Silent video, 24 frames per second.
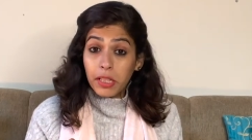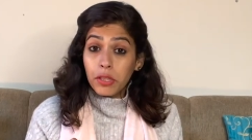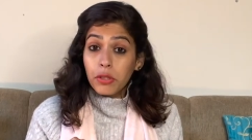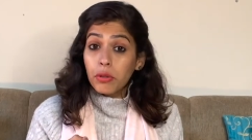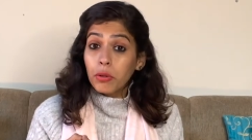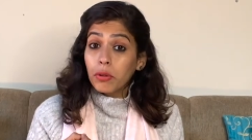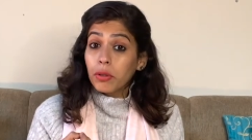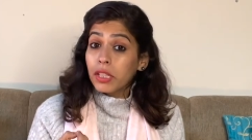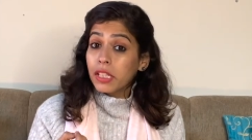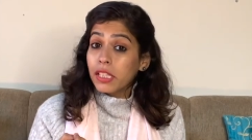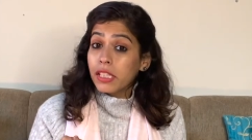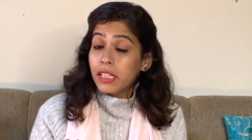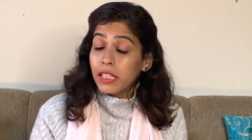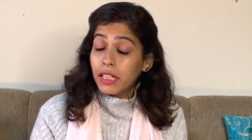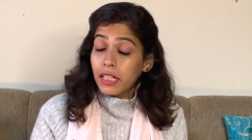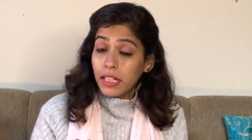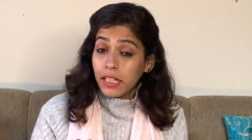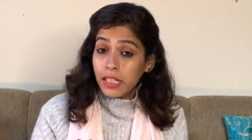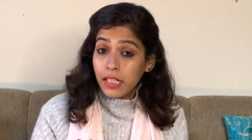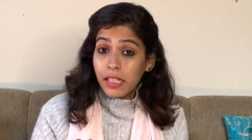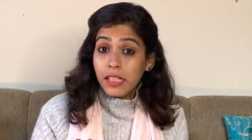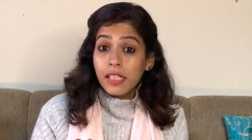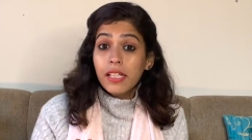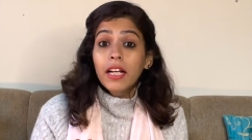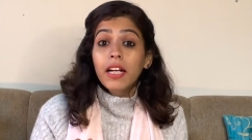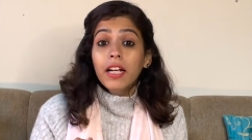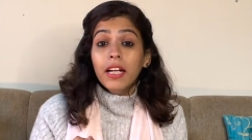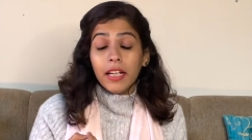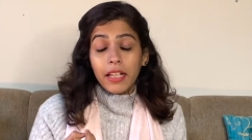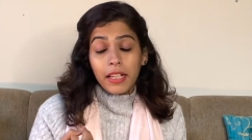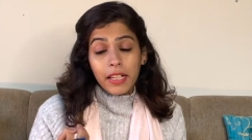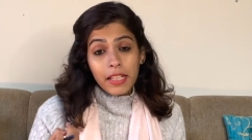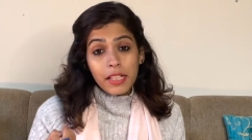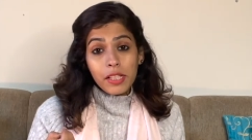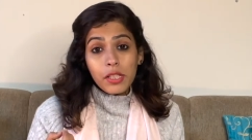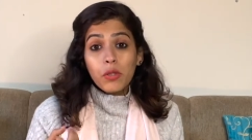So you can see
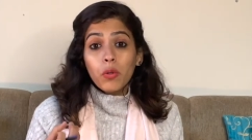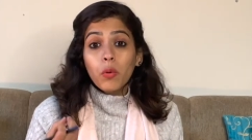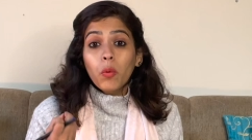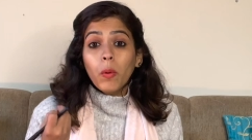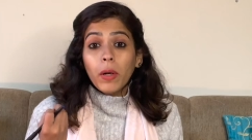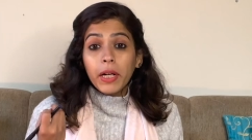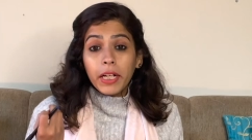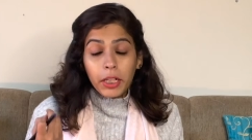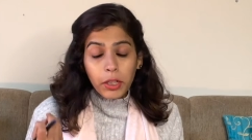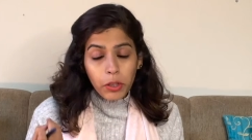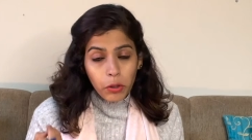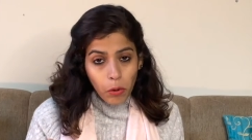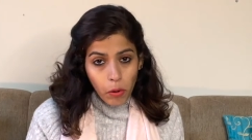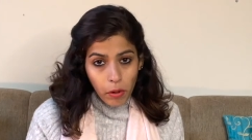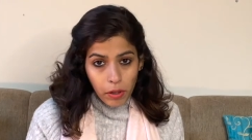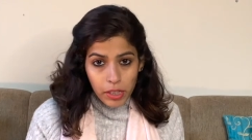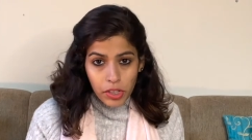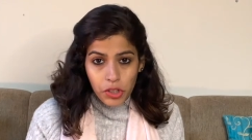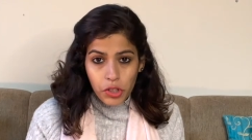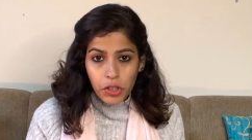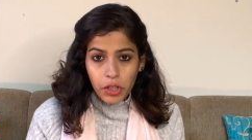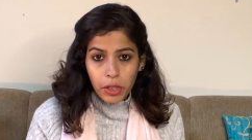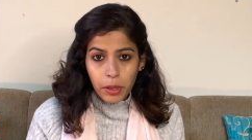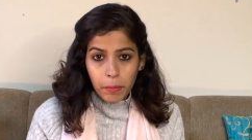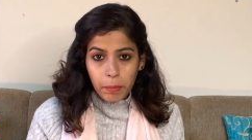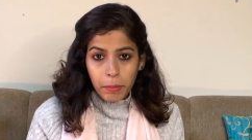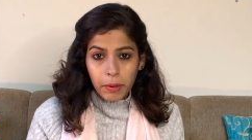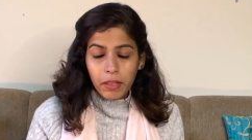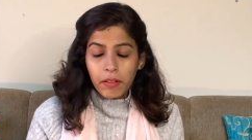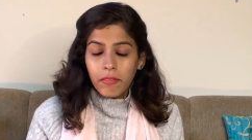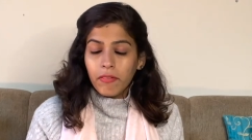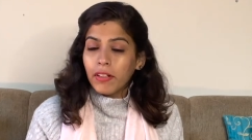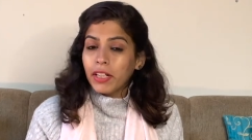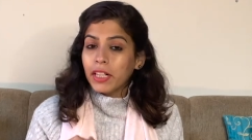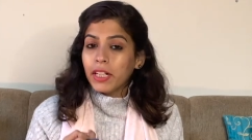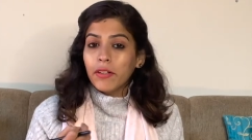he's quite knowledgeable.
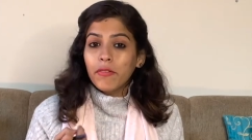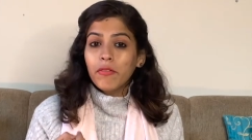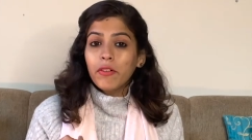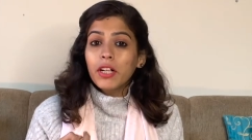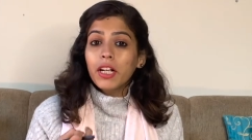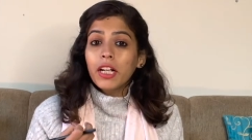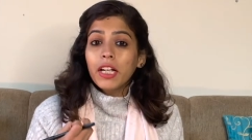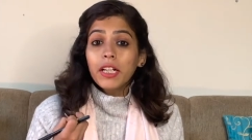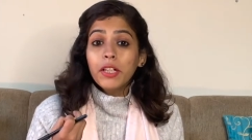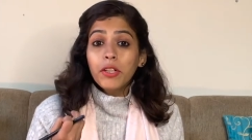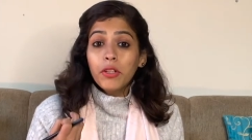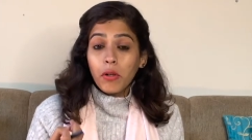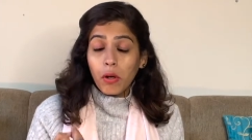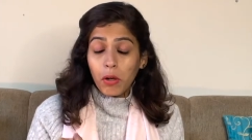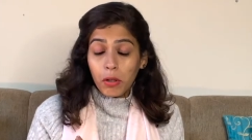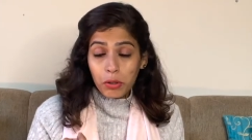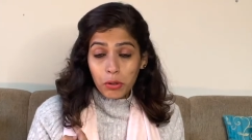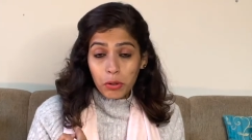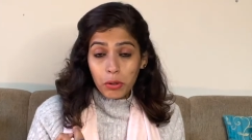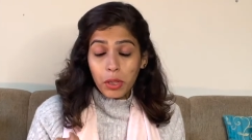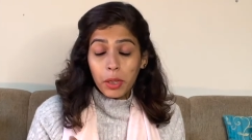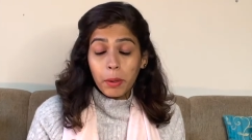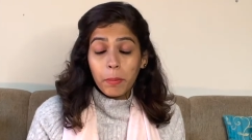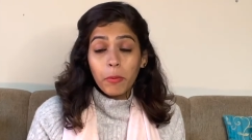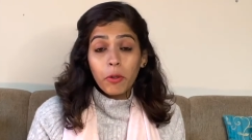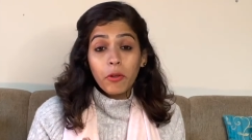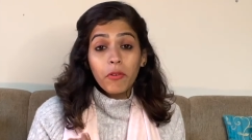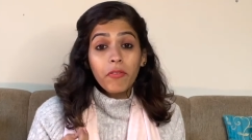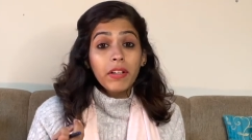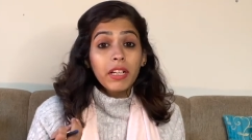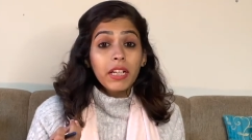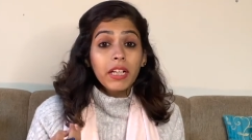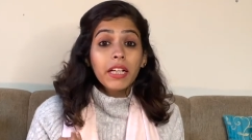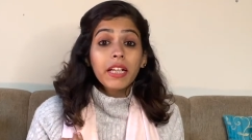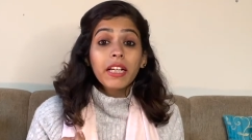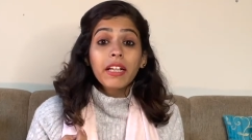Whenever I talk to him or
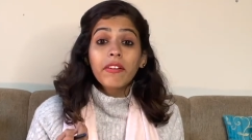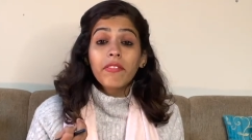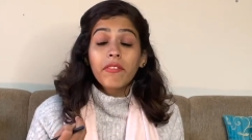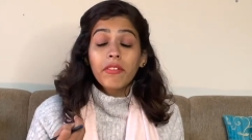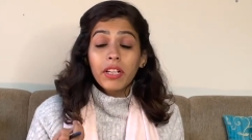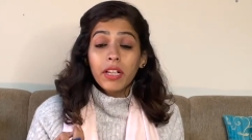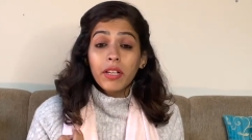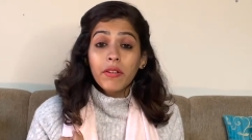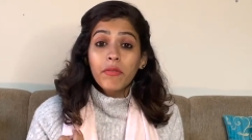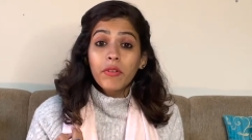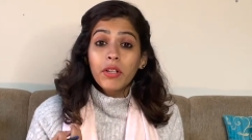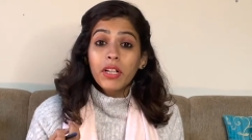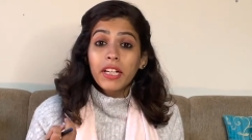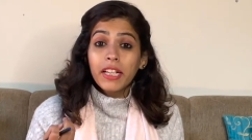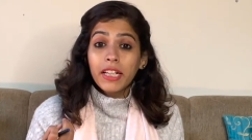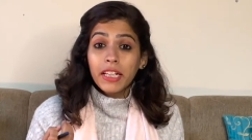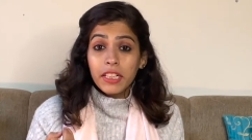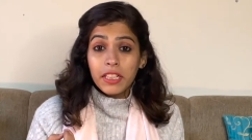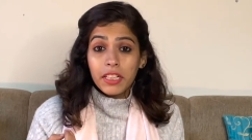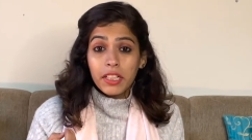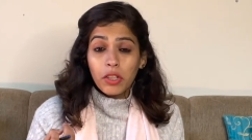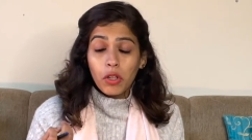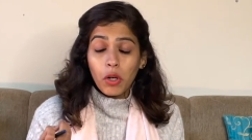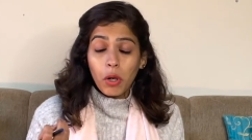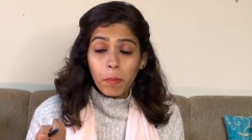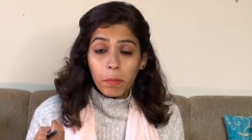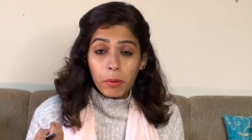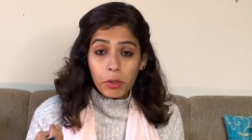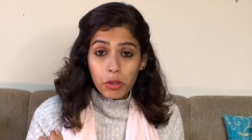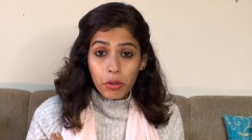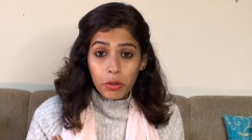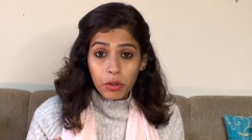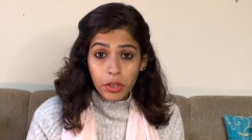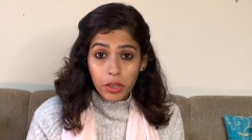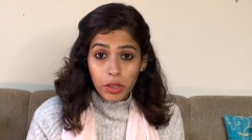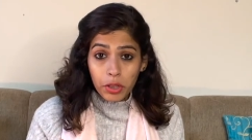whenever I get an
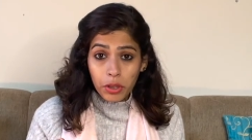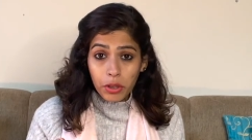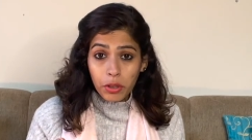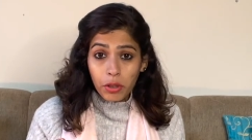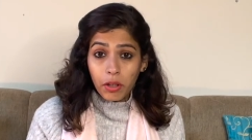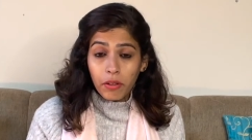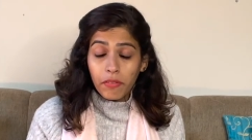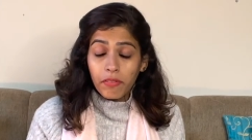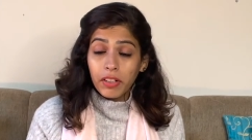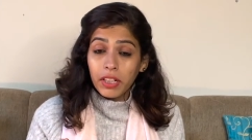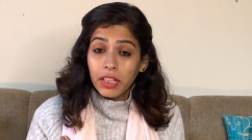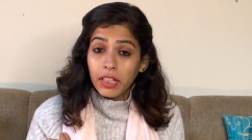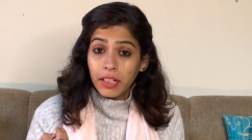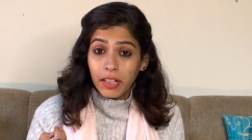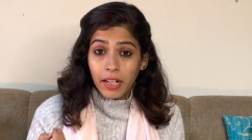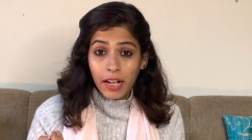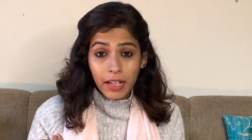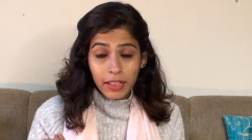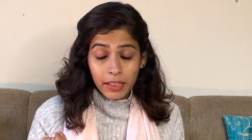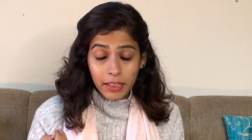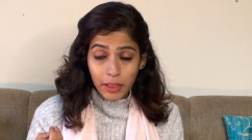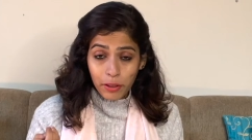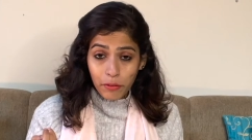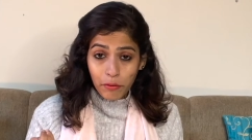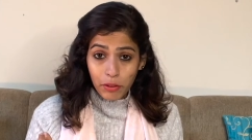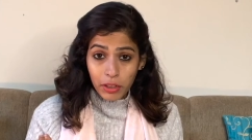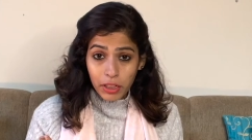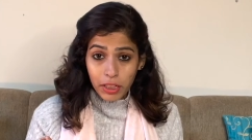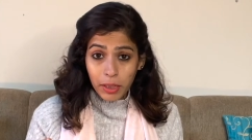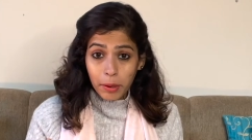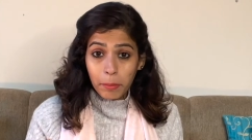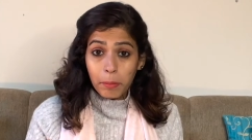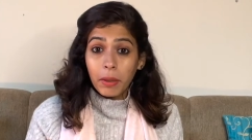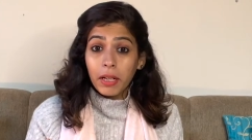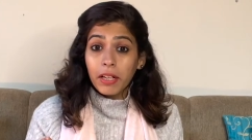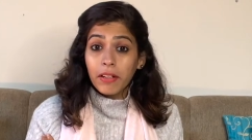opportunity of interacting with
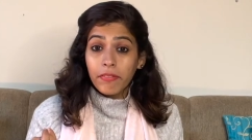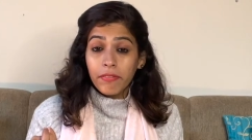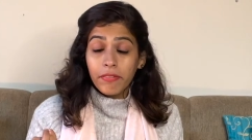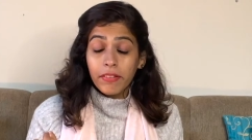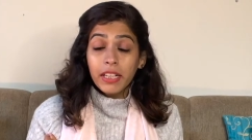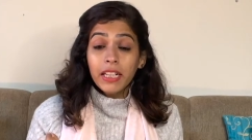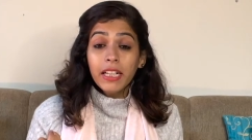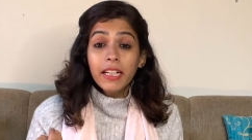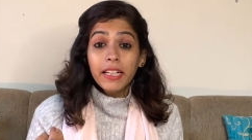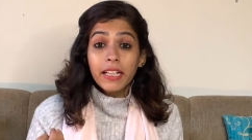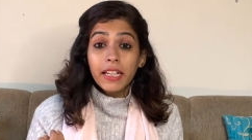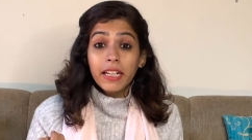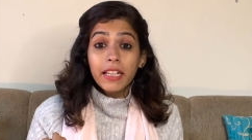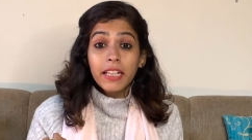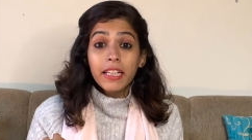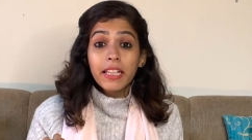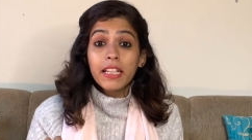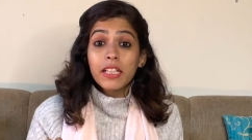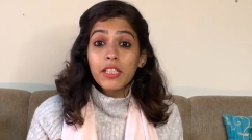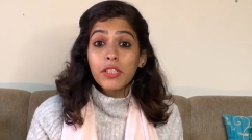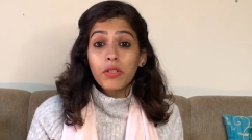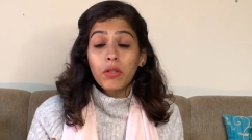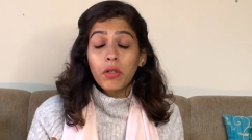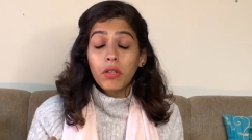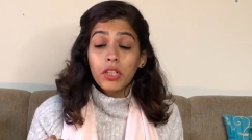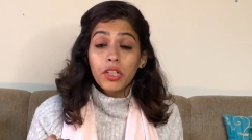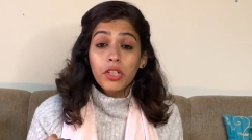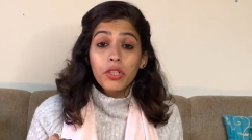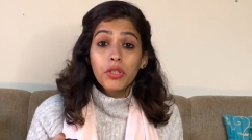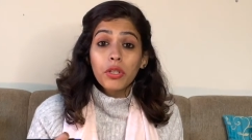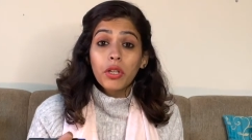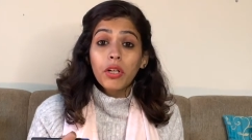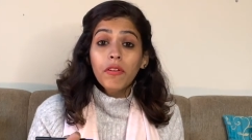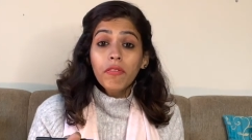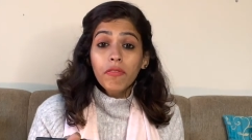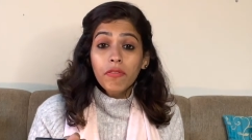him, I feel that he has knowledge
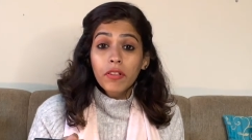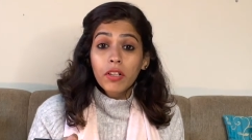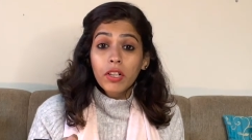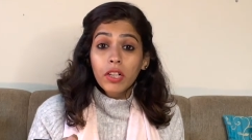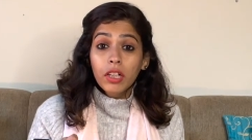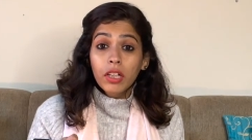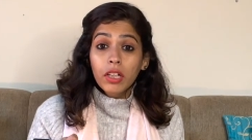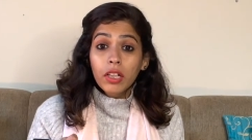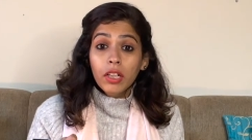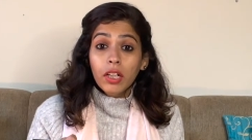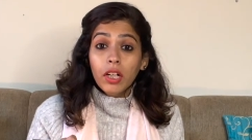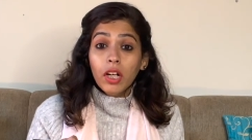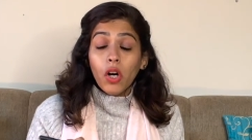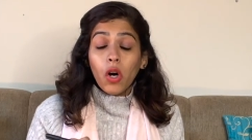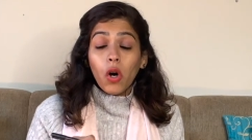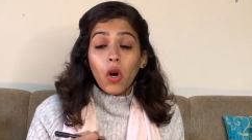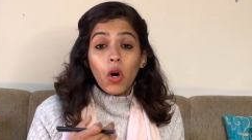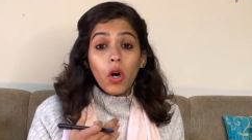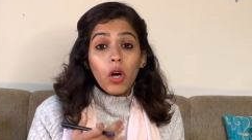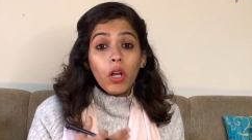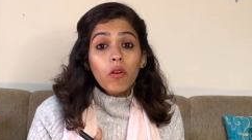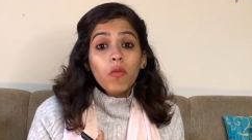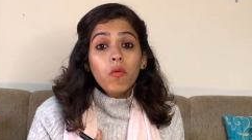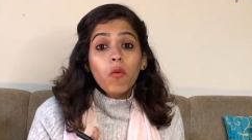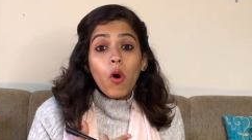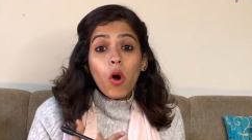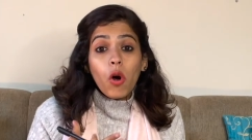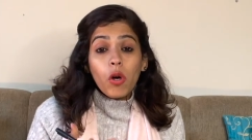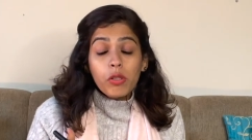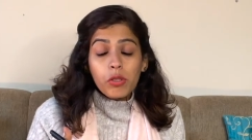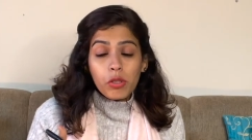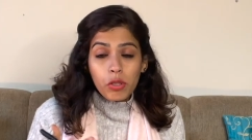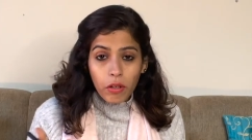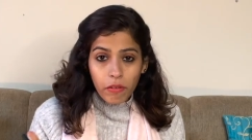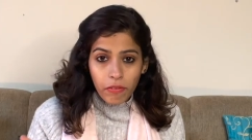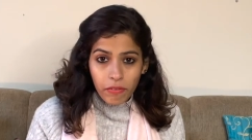of all
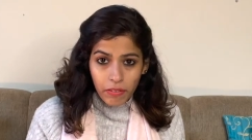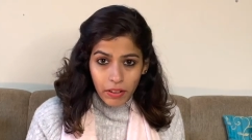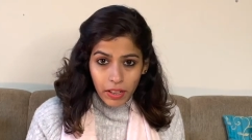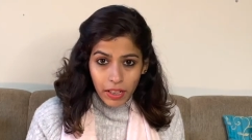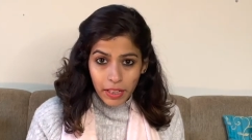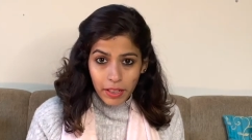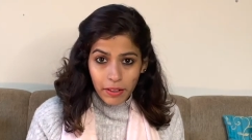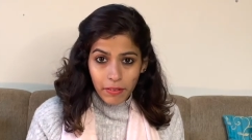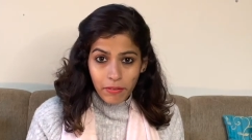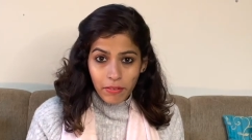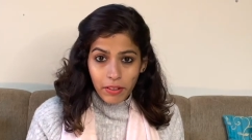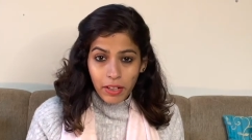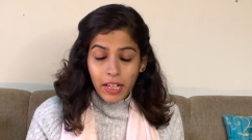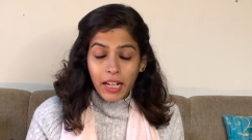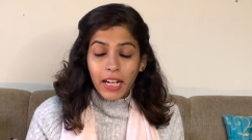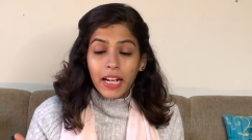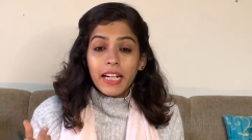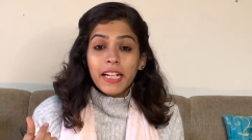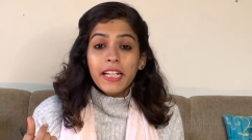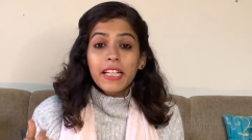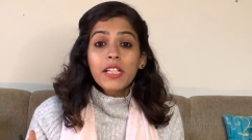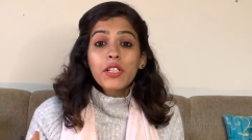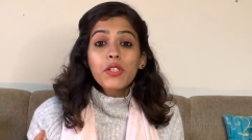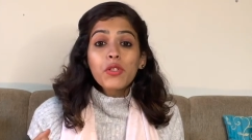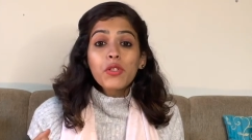walks of life and he's